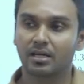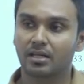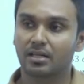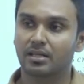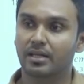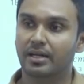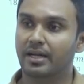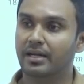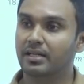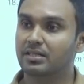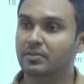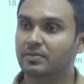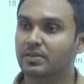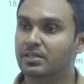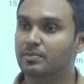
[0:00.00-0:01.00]
The radius
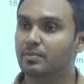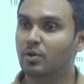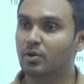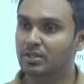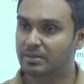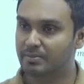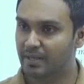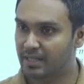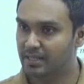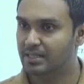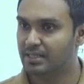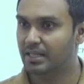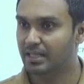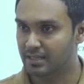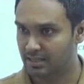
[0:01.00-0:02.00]
of the small sphere is
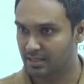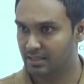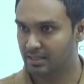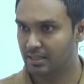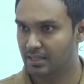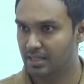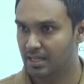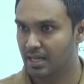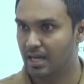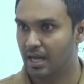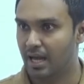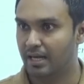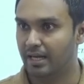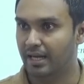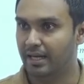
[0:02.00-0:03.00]
6
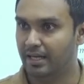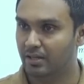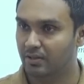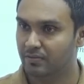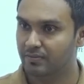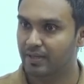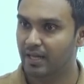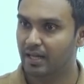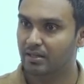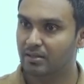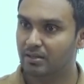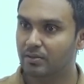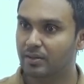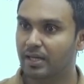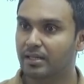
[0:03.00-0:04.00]
and 8 of that
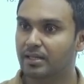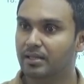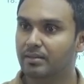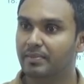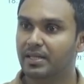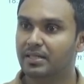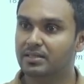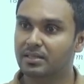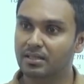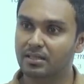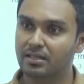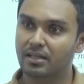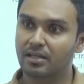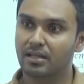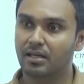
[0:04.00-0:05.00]
together makes a
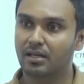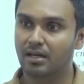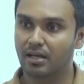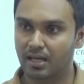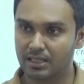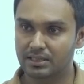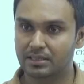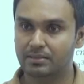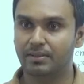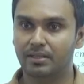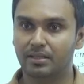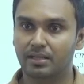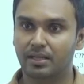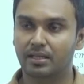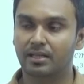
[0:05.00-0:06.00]
large
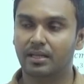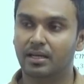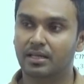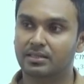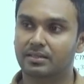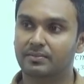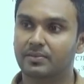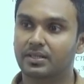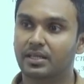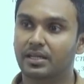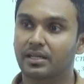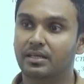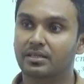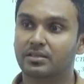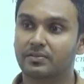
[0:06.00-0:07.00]
sphere, and they are asking about the
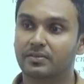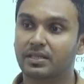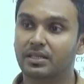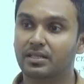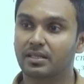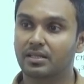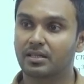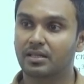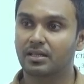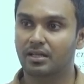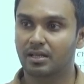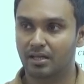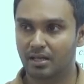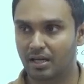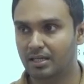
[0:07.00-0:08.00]
radius of the
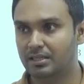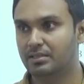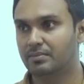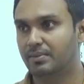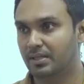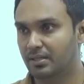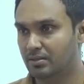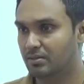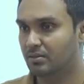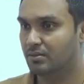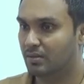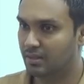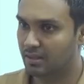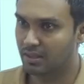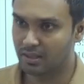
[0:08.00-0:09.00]
large sphere. So
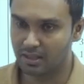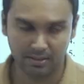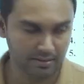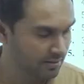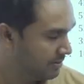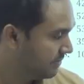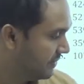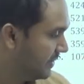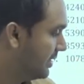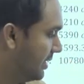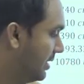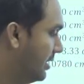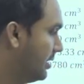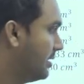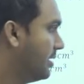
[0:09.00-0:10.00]
I think we did
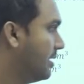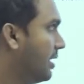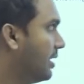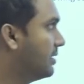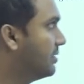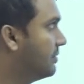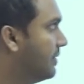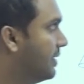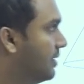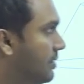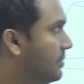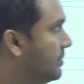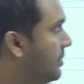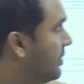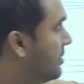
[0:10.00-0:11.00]
it the other way.
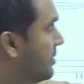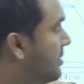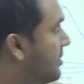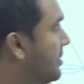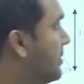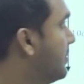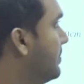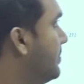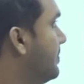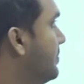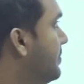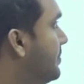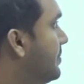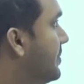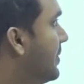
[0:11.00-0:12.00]
So it's,
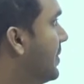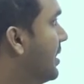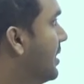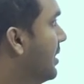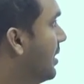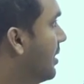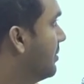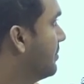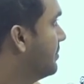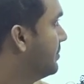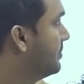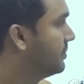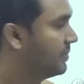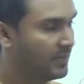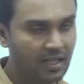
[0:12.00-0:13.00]
yeah,
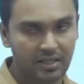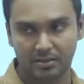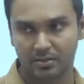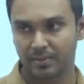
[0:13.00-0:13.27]
has to be